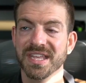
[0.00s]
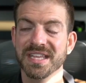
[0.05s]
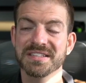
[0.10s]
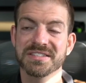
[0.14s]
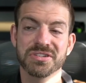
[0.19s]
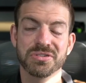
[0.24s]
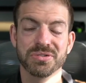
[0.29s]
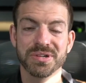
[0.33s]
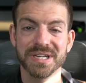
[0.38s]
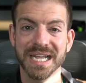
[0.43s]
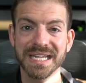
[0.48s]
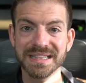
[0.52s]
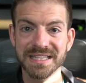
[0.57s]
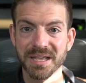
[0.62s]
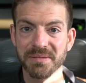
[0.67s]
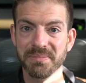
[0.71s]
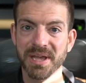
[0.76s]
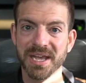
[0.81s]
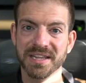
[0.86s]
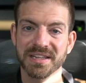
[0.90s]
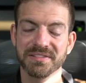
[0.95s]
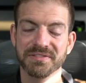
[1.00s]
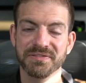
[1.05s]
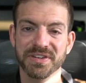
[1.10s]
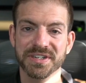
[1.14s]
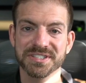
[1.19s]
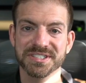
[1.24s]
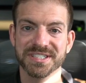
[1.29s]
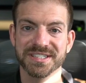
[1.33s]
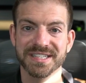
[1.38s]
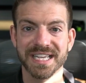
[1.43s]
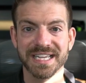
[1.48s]
is create that backend
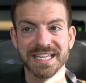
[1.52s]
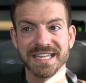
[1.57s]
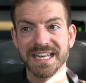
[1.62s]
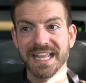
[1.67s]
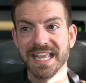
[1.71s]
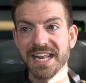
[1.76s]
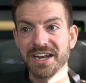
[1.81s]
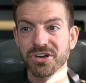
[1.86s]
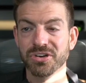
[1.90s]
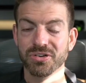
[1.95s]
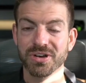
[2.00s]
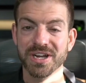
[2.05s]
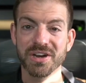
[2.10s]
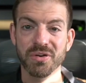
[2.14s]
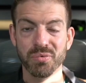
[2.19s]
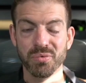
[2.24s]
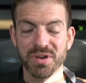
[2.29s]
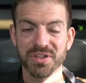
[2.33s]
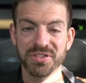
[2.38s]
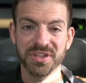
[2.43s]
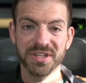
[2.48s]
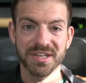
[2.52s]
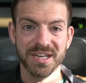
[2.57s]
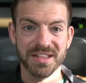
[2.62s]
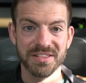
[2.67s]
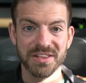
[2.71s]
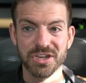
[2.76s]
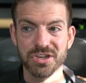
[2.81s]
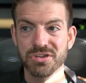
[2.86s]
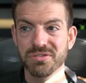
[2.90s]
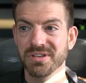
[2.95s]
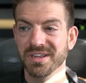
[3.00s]
function that can integrate with it. And
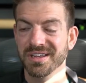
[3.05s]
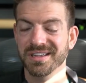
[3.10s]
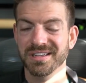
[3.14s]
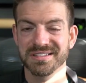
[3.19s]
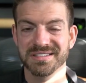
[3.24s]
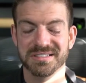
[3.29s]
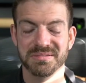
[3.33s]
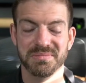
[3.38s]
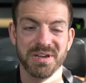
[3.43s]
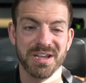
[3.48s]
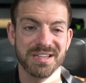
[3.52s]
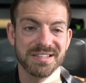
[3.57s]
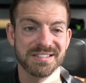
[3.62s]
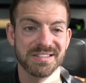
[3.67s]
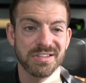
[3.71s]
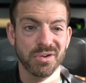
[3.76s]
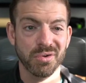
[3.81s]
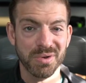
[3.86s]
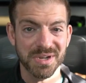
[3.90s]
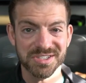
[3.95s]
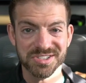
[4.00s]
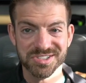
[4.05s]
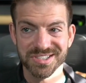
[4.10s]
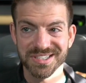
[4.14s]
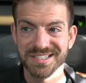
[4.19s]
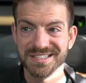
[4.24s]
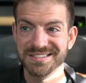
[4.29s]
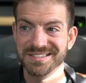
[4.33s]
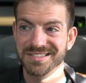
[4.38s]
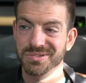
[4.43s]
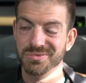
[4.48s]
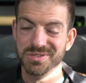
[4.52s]
then you can customize the
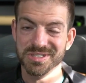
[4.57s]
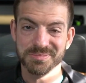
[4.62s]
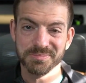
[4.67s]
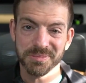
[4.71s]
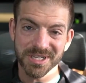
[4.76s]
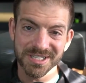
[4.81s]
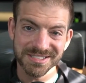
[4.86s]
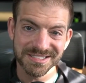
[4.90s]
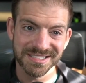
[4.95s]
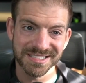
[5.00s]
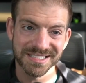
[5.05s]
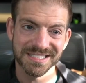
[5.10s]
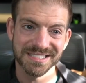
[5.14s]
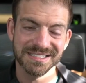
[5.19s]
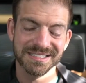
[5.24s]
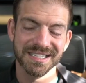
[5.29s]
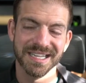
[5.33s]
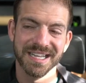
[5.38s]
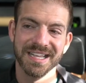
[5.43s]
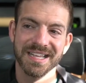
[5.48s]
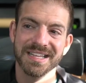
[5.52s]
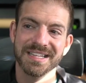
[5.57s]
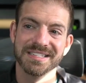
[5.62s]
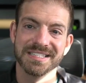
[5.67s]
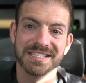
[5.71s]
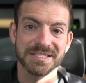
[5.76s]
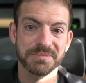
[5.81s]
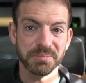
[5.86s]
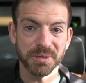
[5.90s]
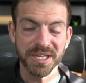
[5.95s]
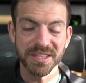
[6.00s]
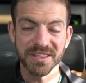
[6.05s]
questions, the responses,
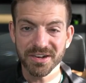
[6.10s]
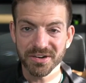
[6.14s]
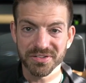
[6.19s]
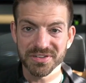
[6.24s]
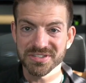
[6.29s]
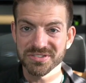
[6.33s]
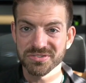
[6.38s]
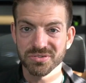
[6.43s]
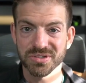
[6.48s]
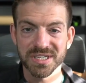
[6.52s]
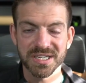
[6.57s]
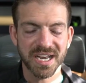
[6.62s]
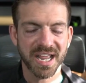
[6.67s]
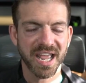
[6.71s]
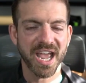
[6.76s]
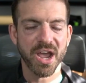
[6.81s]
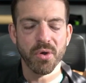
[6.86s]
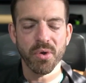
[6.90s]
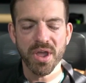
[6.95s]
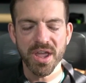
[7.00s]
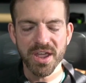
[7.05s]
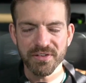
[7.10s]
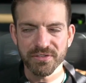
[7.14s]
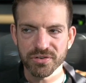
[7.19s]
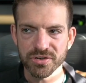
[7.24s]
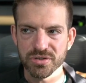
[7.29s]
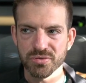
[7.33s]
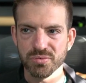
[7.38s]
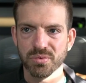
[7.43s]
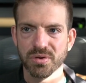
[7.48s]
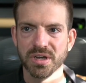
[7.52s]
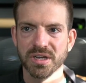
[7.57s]
display that on the screen, however
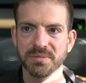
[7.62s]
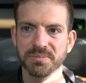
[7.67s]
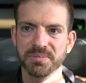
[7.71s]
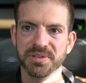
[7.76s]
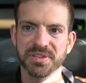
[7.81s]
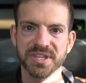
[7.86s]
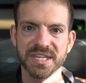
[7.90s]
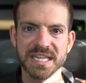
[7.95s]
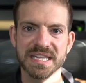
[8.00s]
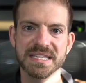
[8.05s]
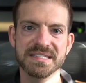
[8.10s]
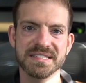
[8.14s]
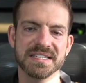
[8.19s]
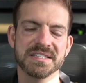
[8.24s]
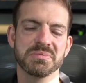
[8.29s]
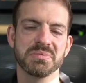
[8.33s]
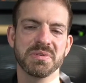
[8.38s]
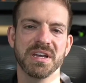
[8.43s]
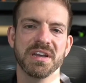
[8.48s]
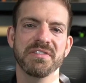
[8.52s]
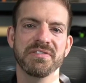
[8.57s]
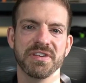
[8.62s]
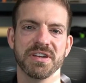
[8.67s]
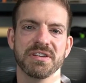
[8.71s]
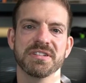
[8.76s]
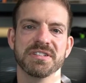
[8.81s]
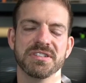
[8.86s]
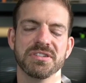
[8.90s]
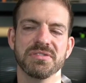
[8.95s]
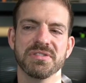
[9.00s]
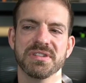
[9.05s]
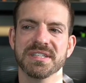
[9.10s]
you want. But the easiest way I found
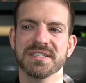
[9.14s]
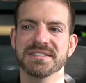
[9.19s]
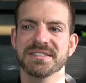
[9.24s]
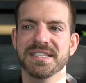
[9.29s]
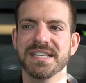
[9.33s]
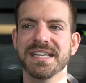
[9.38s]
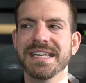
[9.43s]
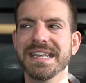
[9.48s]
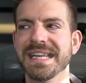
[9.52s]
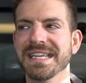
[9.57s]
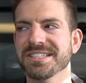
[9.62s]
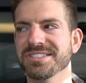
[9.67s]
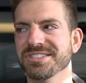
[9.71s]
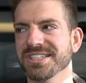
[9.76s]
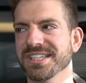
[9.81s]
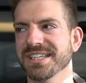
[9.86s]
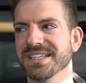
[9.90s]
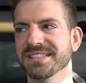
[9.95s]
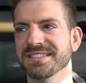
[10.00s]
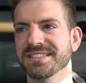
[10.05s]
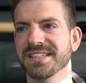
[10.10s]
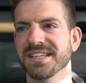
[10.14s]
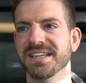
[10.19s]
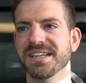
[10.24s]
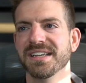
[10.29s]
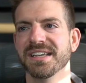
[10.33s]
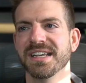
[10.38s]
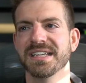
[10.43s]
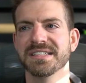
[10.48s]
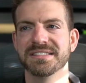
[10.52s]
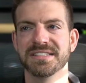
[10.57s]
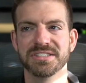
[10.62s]
to do this in Next.js
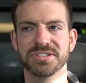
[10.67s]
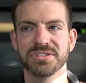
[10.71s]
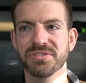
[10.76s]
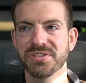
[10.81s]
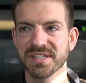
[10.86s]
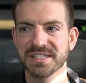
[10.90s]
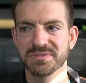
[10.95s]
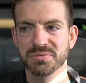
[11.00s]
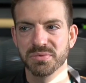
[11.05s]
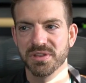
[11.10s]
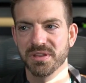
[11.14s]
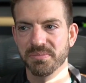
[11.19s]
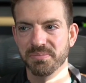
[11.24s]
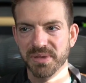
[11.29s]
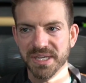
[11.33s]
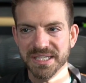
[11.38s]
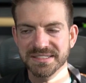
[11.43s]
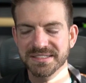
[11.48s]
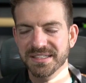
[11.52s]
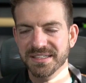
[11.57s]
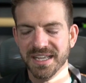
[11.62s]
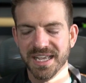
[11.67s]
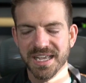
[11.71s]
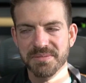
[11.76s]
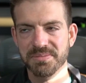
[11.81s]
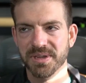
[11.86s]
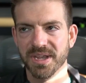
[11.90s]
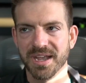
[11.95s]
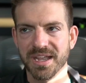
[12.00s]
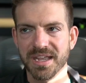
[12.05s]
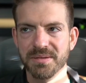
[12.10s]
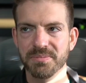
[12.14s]
is to do this with a basic A
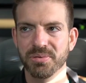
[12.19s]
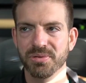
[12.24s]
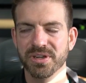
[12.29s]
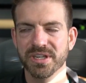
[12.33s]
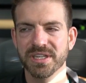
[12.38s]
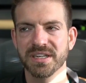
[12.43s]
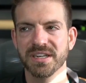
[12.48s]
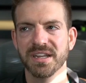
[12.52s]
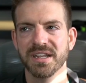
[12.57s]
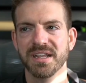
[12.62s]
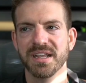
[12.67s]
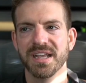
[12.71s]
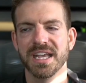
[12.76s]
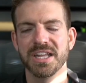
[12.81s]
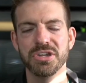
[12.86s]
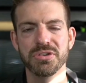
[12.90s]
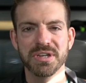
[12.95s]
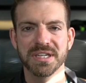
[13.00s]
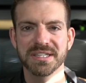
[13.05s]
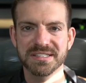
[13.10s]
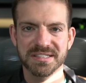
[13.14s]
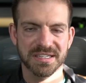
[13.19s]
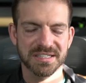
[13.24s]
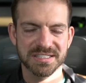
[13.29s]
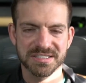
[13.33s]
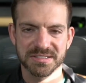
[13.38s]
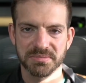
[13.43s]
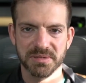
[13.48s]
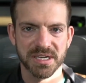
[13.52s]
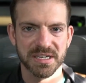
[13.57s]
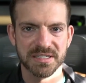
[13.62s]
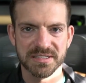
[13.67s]
P I endpoint. And you get to
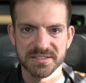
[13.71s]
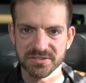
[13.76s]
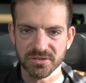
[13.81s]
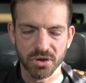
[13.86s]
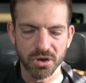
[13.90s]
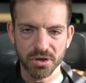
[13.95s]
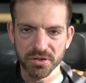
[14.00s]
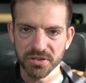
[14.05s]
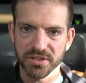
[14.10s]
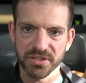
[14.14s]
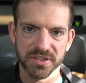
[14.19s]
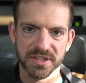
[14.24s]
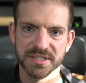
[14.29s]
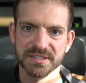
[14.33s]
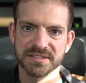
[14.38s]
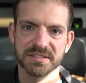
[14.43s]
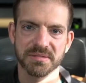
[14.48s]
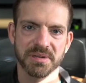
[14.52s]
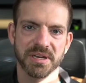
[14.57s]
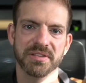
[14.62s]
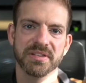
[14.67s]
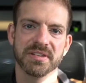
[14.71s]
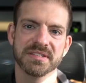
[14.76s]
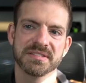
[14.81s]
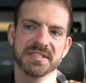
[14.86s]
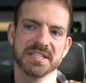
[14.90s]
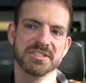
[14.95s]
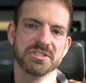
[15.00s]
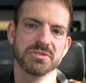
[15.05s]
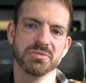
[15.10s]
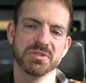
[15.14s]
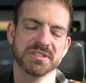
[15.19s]
customize all the things about this
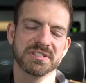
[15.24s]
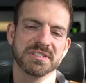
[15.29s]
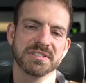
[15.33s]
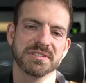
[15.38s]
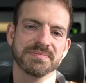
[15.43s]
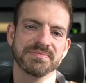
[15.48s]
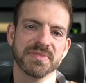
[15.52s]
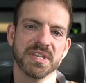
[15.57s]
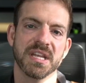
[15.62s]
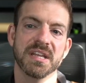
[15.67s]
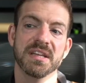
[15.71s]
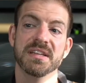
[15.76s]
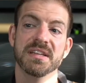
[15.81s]
that you want to.